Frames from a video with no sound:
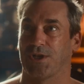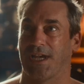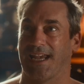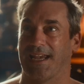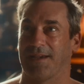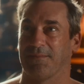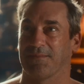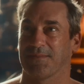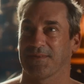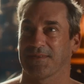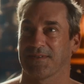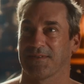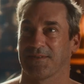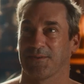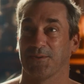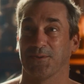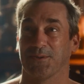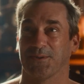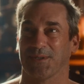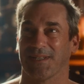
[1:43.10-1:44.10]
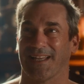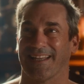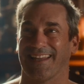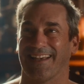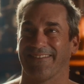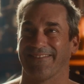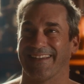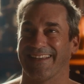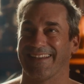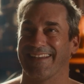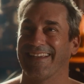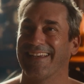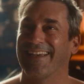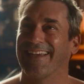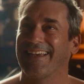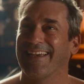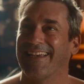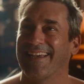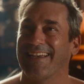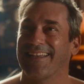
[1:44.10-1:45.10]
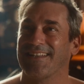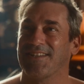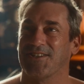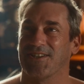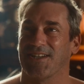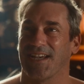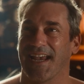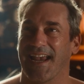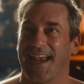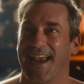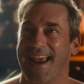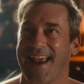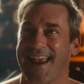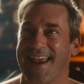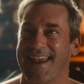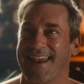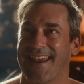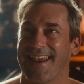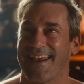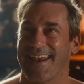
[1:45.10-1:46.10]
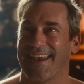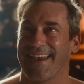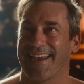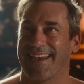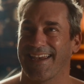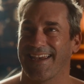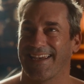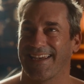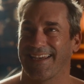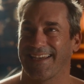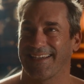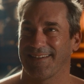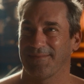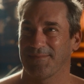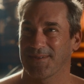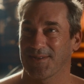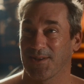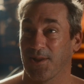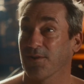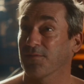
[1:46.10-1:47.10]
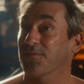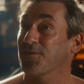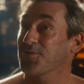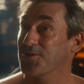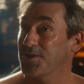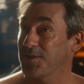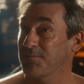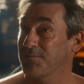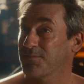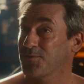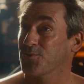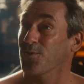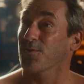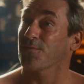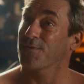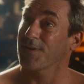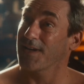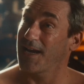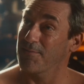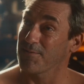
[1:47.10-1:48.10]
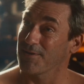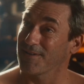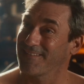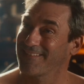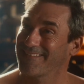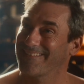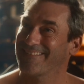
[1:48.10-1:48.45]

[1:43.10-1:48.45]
James, cool, I love it. James, long for Jim, short for Gabriel.